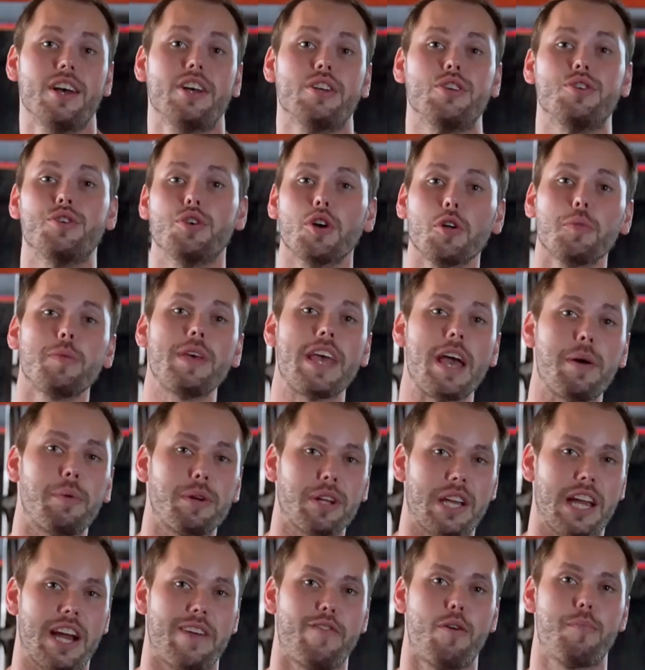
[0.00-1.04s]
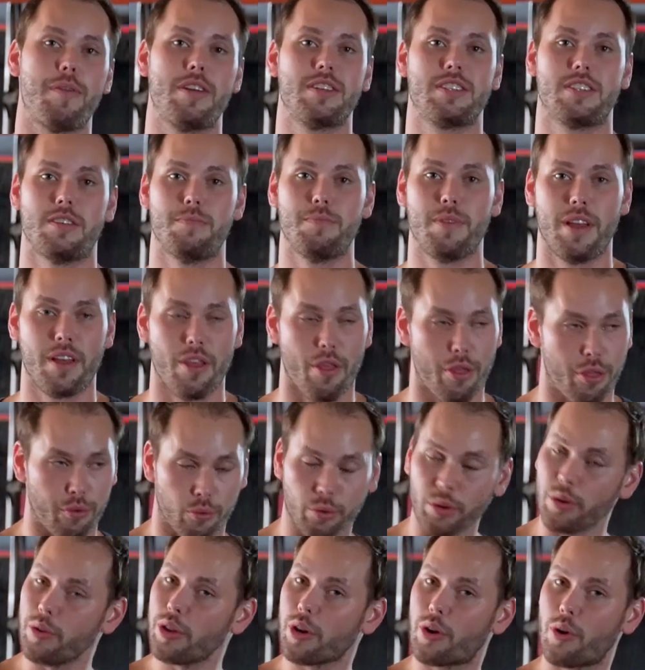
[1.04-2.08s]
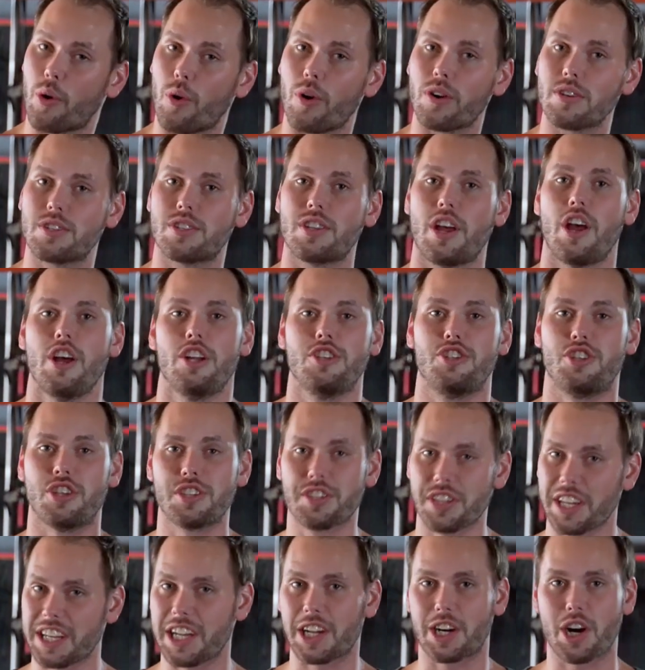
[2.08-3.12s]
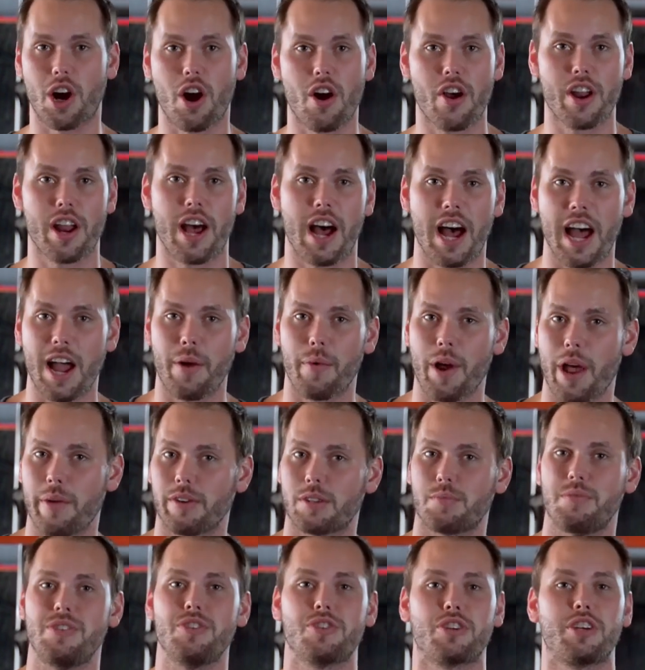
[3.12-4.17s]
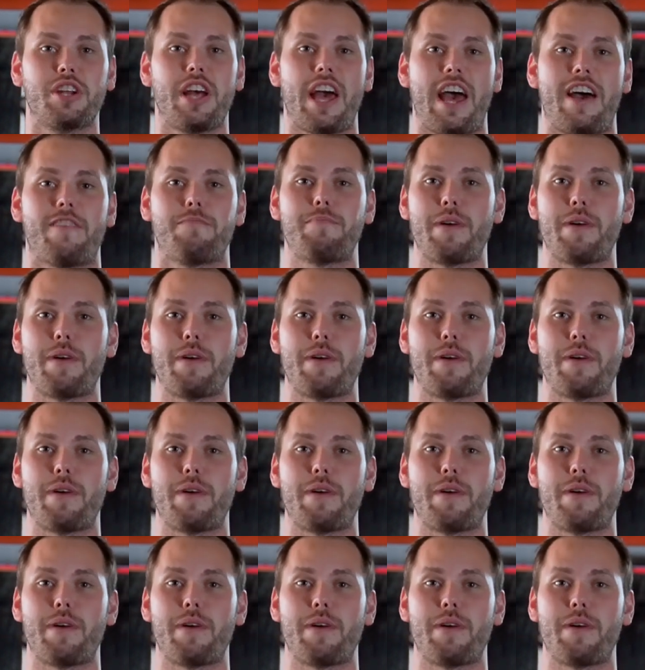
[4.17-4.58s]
you'll be able to carry momentum through the course, just like a car on a highway, which means you're gonna have